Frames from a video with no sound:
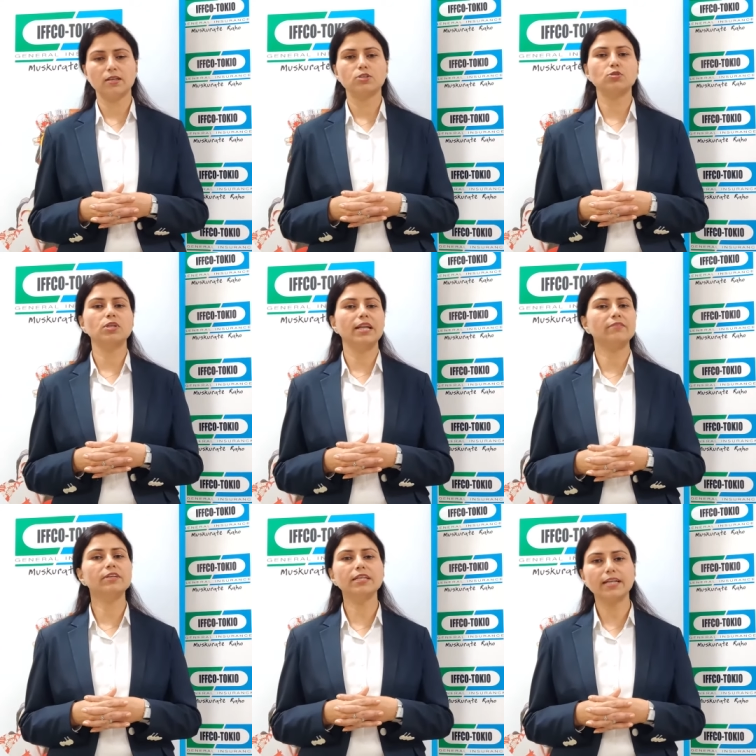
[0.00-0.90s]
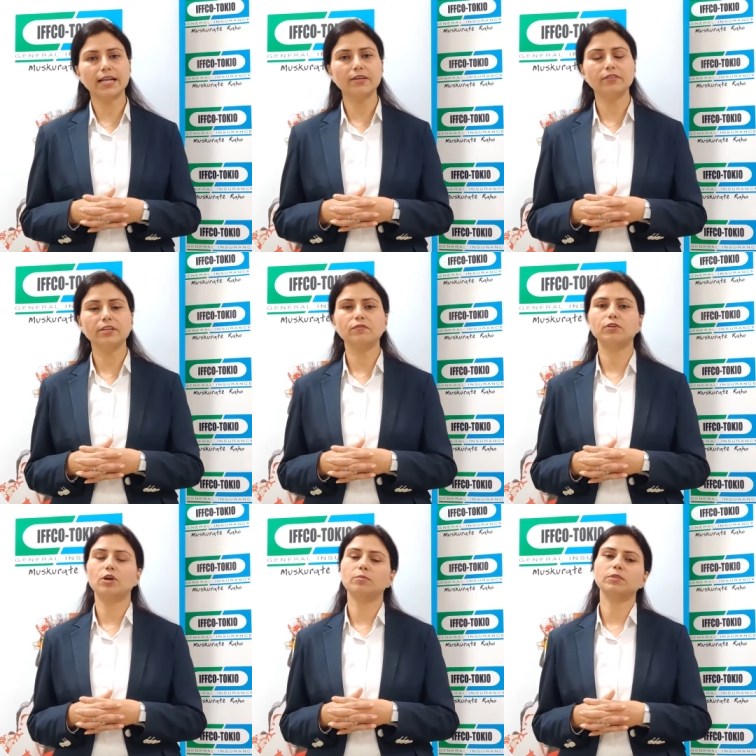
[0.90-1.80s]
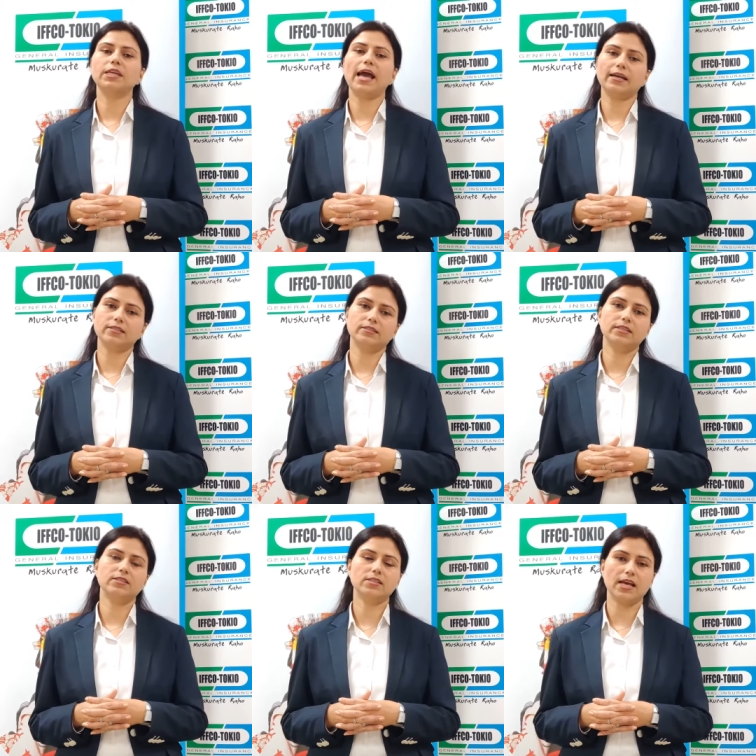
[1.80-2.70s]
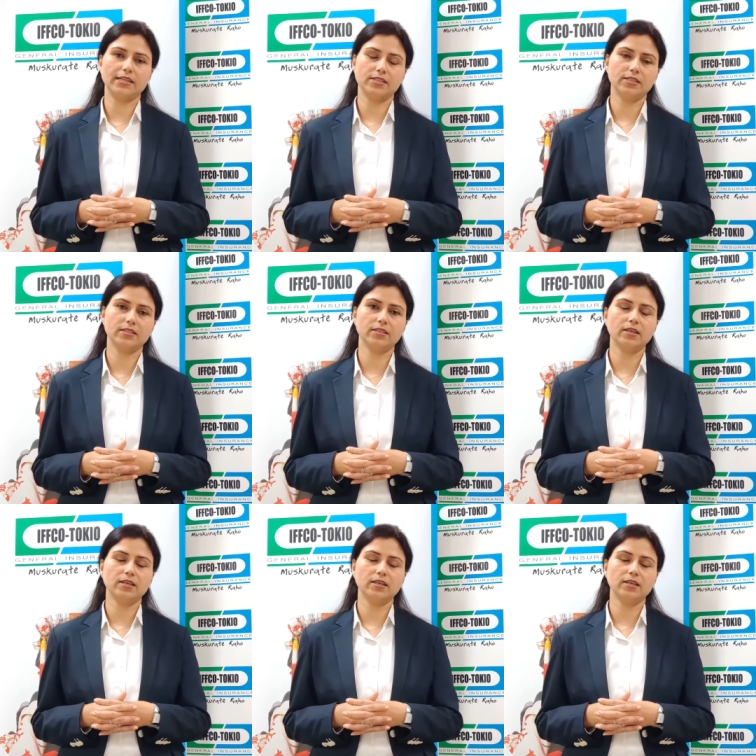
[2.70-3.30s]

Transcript: So never run away from the accident site